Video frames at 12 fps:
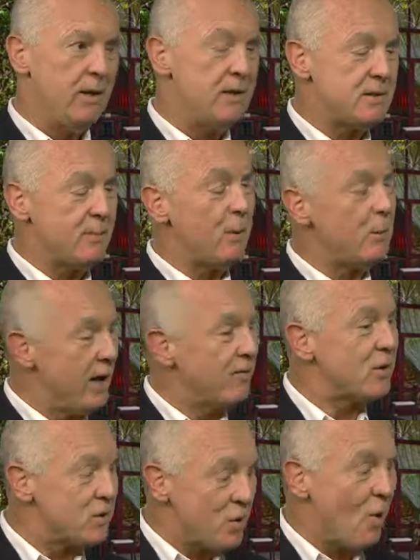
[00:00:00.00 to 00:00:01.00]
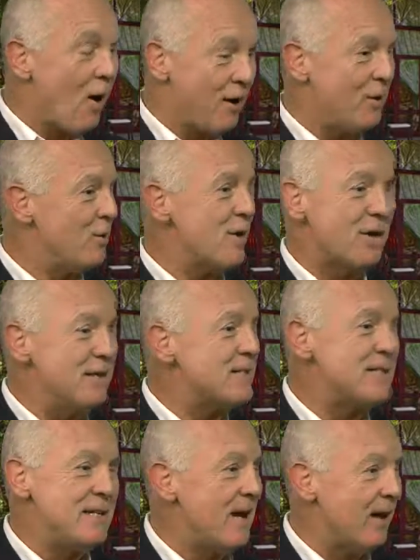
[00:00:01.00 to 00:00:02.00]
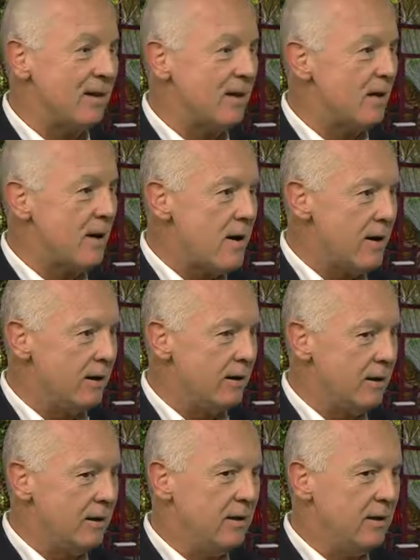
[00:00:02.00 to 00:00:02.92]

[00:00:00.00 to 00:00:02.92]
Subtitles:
He said, but we have to talk. You're not going to see out of that eye.